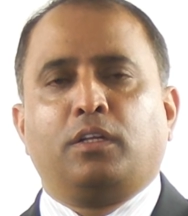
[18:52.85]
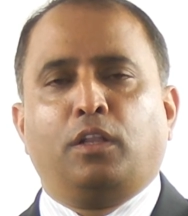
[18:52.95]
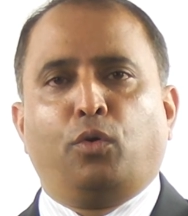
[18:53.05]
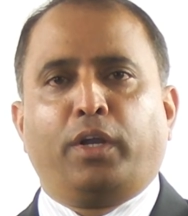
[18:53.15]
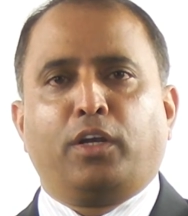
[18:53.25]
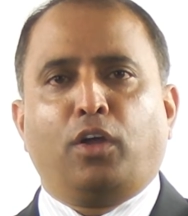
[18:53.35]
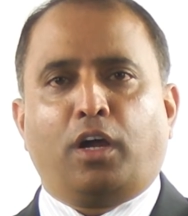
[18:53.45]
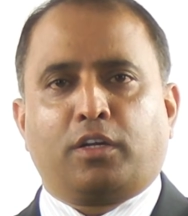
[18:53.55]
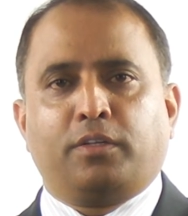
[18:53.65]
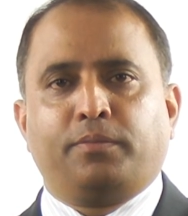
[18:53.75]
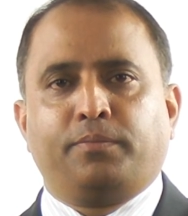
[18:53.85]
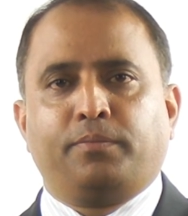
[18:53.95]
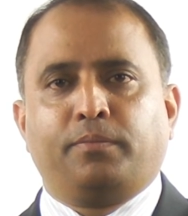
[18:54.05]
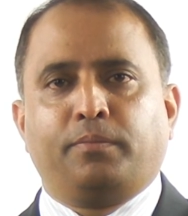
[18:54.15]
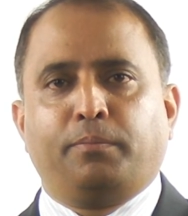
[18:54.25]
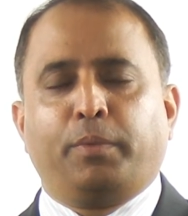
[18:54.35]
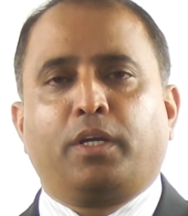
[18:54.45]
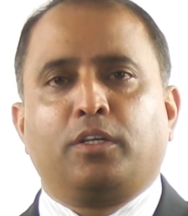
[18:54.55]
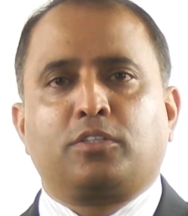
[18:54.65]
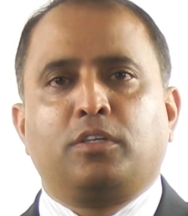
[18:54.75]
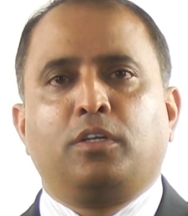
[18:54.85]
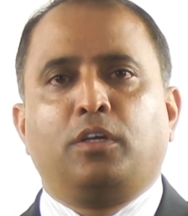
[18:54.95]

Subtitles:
loading dock, because